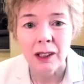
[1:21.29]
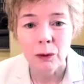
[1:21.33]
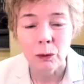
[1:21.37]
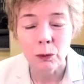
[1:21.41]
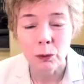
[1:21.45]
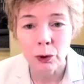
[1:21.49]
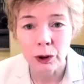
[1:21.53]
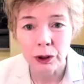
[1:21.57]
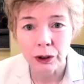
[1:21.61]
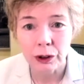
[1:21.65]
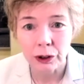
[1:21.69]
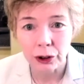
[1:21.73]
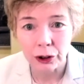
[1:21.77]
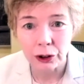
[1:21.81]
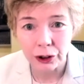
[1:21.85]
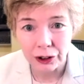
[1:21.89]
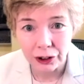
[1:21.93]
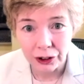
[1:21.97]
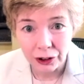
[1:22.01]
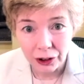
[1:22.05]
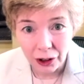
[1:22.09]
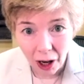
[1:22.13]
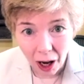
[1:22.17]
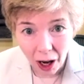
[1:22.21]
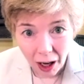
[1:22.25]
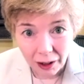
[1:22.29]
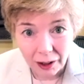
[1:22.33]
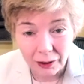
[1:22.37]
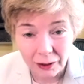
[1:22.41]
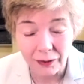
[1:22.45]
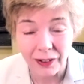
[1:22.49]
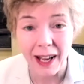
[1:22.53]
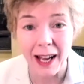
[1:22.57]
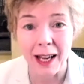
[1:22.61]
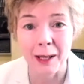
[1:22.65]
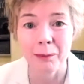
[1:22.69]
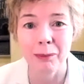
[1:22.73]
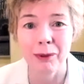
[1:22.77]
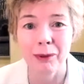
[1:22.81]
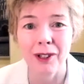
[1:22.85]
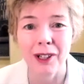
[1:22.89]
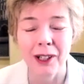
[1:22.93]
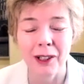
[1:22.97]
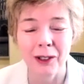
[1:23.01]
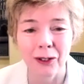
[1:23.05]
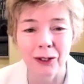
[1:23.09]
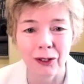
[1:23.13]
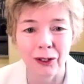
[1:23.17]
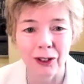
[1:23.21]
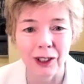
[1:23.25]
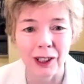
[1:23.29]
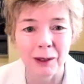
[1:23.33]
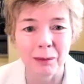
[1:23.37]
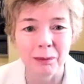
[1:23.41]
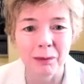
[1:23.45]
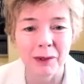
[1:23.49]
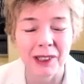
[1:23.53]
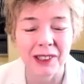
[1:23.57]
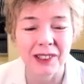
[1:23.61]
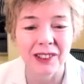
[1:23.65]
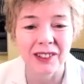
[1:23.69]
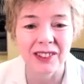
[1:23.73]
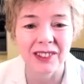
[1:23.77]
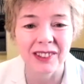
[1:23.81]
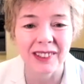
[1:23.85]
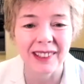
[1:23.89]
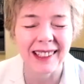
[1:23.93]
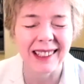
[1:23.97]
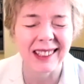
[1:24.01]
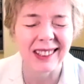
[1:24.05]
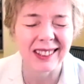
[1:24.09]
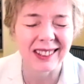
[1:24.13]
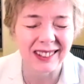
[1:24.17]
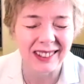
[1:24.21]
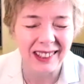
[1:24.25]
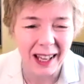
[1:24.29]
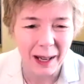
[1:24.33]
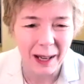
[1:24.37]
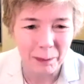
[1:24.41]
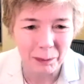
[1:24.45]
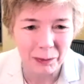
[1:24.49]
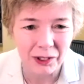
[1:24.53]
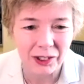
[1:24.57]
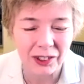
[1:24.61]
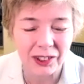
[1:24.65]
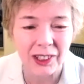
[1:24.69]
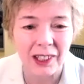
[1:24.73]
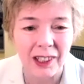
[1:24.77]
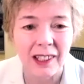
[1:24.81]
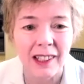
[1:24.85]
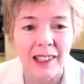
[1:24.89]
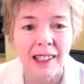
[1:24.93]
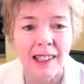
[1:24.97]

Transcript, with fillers: One could not have had prior treatment except